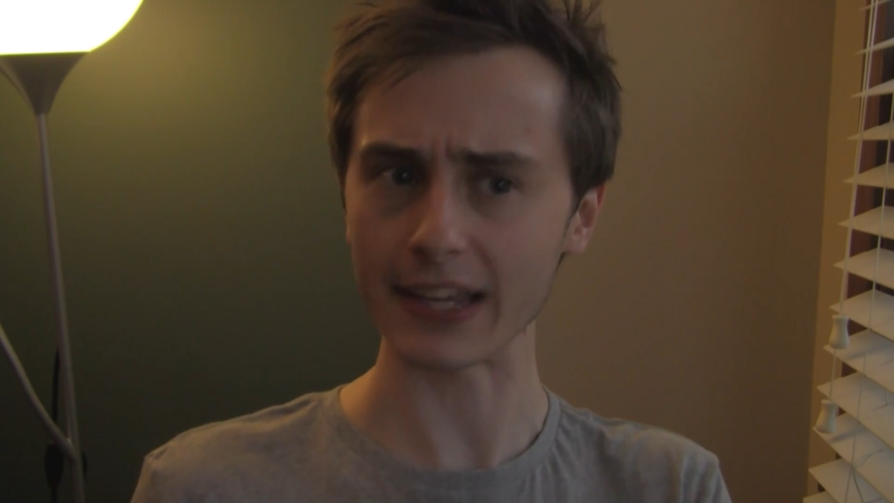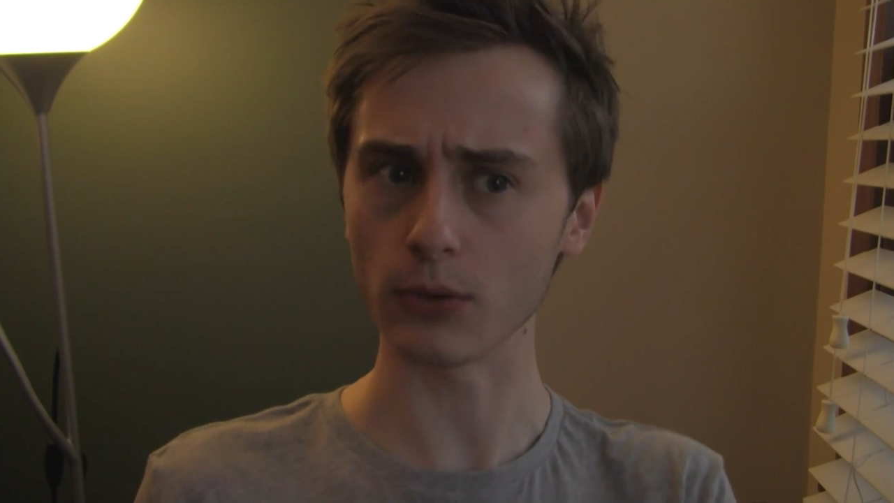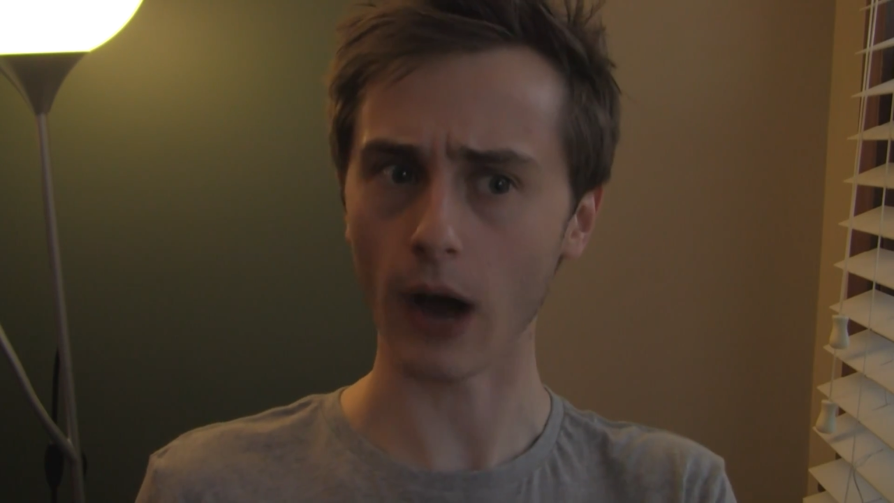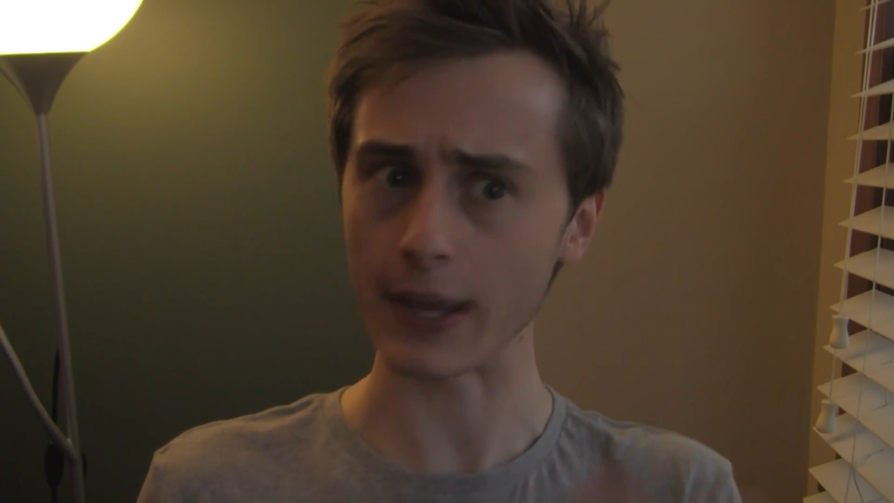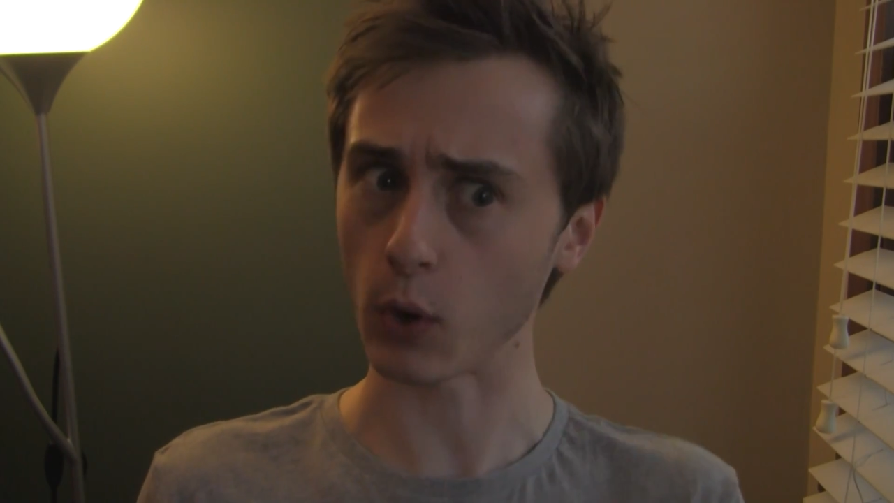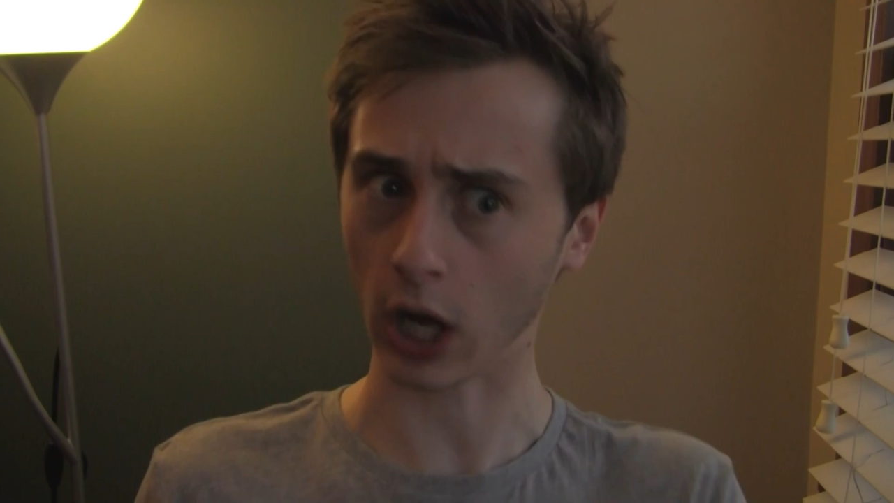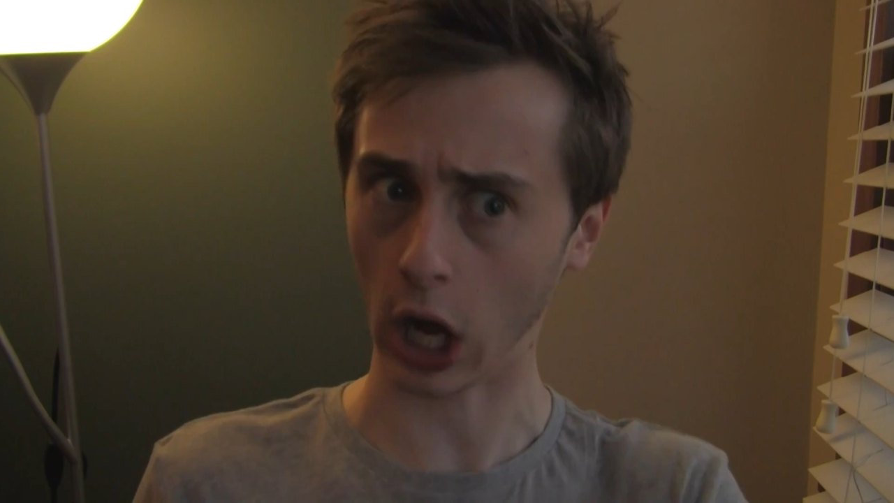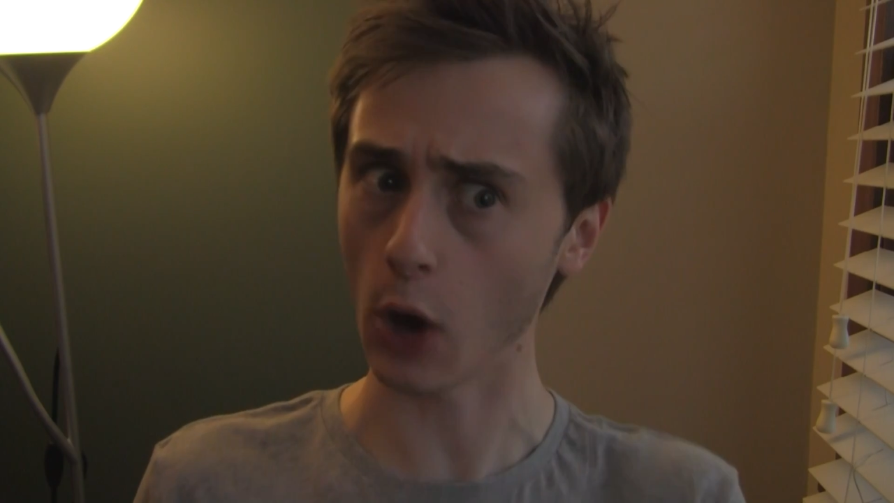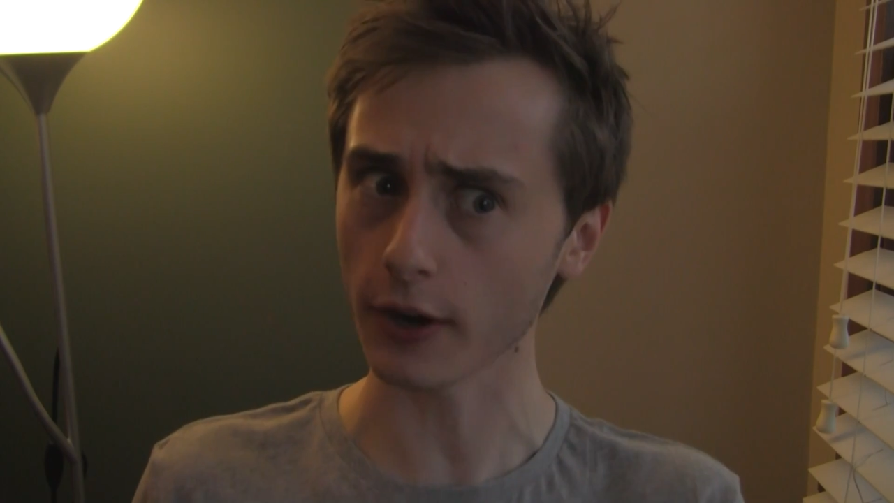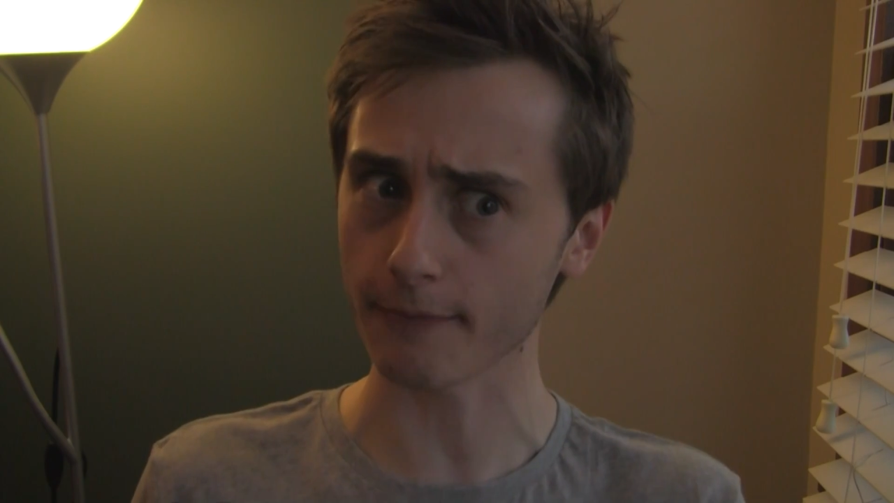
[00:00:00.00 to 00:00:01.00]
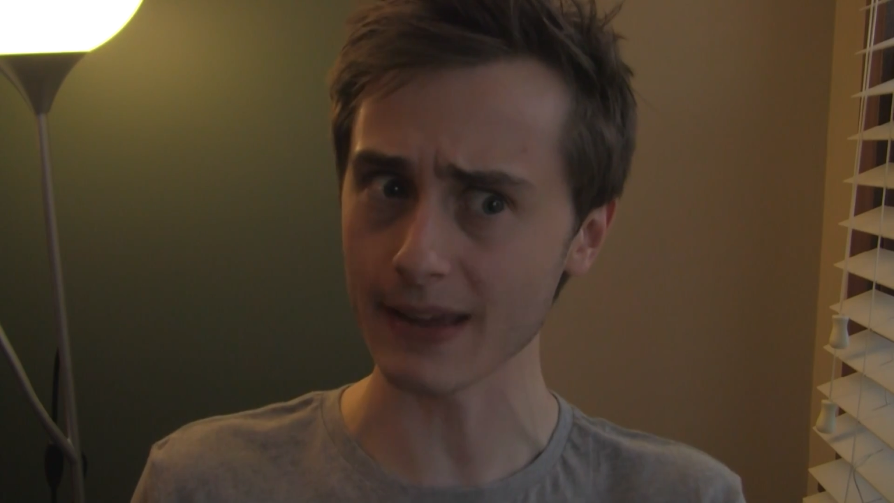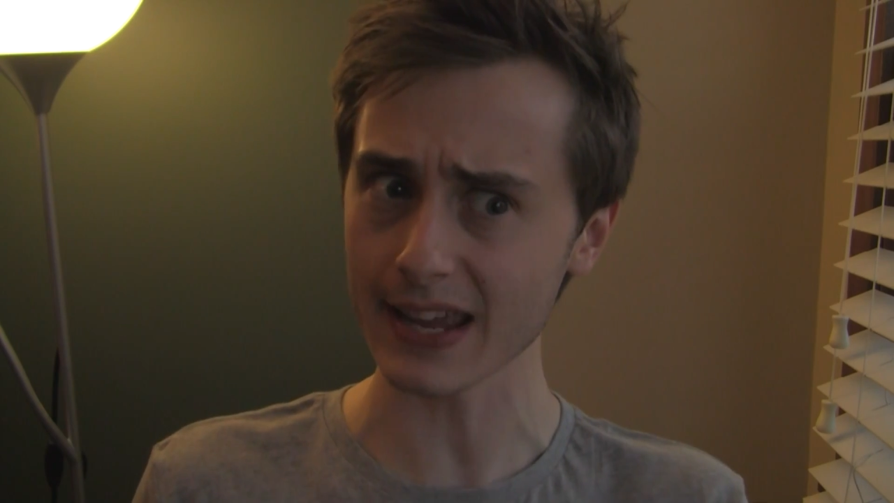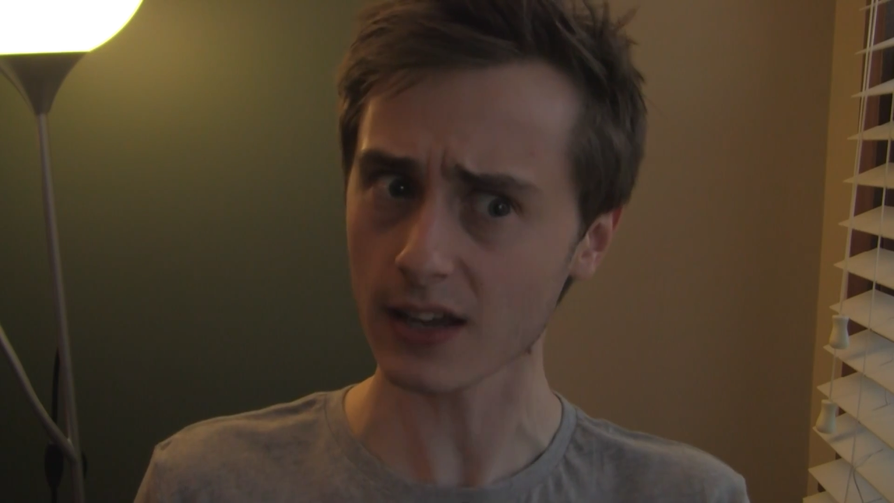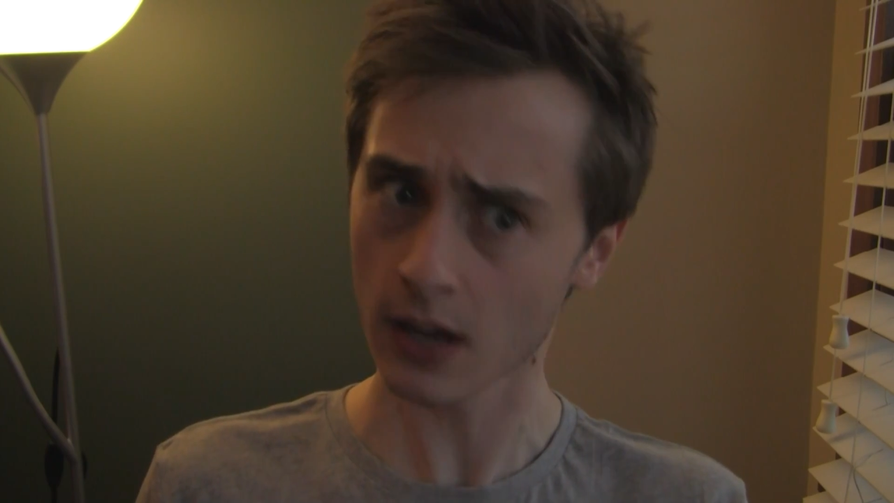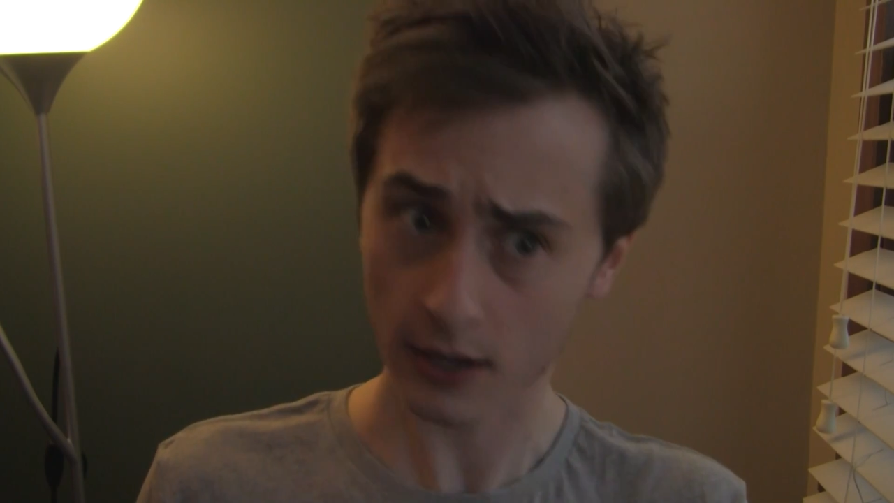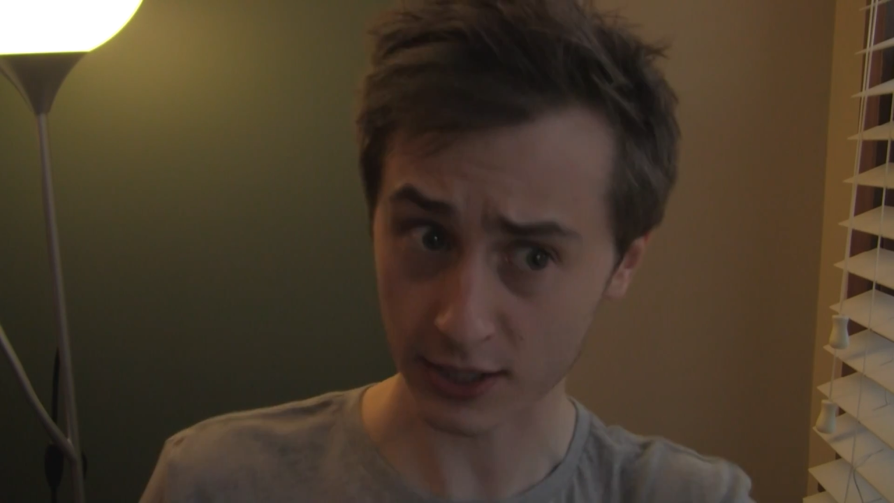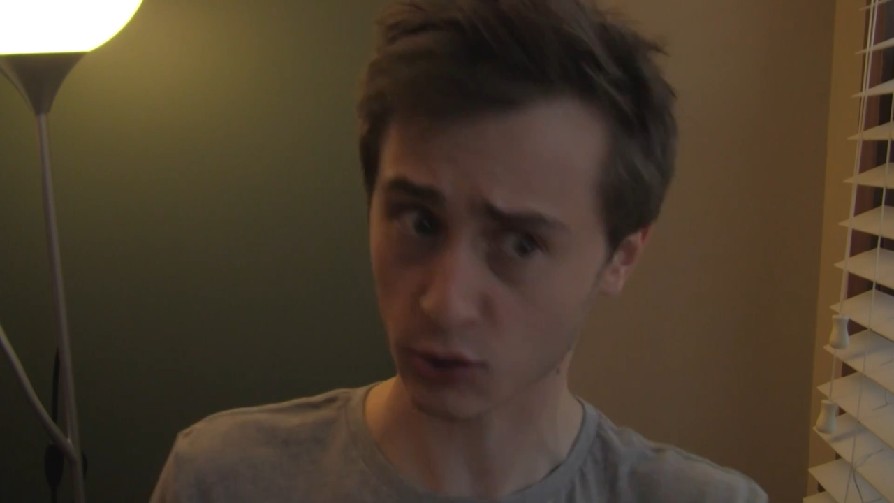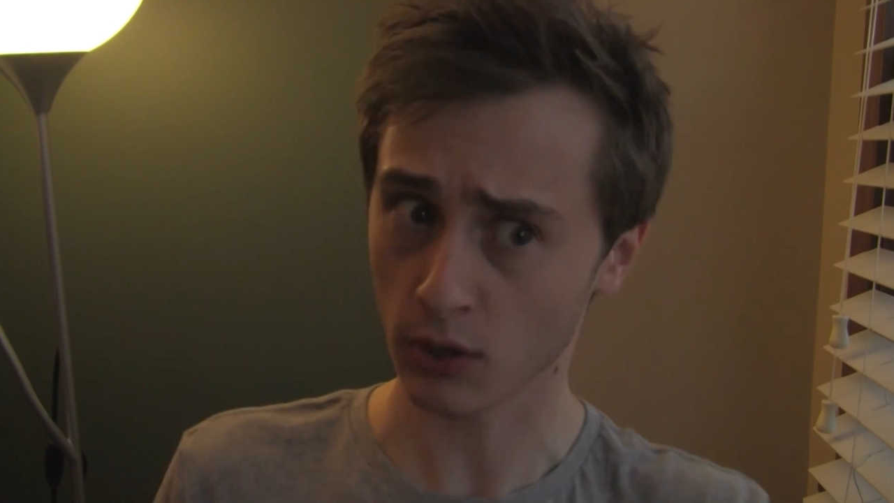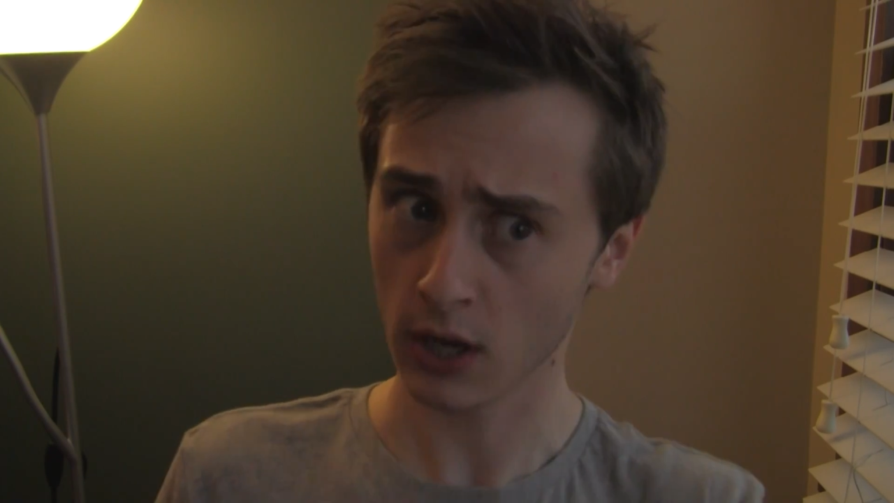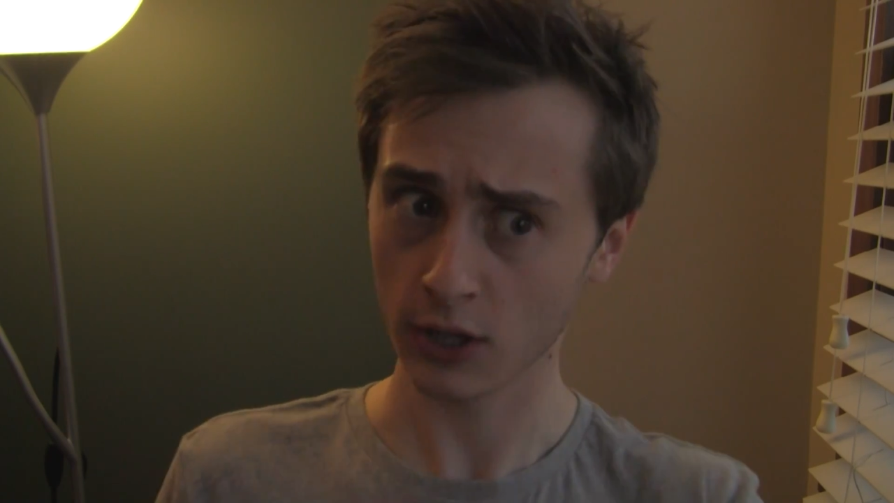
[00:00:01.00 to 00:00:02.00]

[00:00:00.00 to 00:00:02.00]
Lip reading: Are you a clone of me? Because you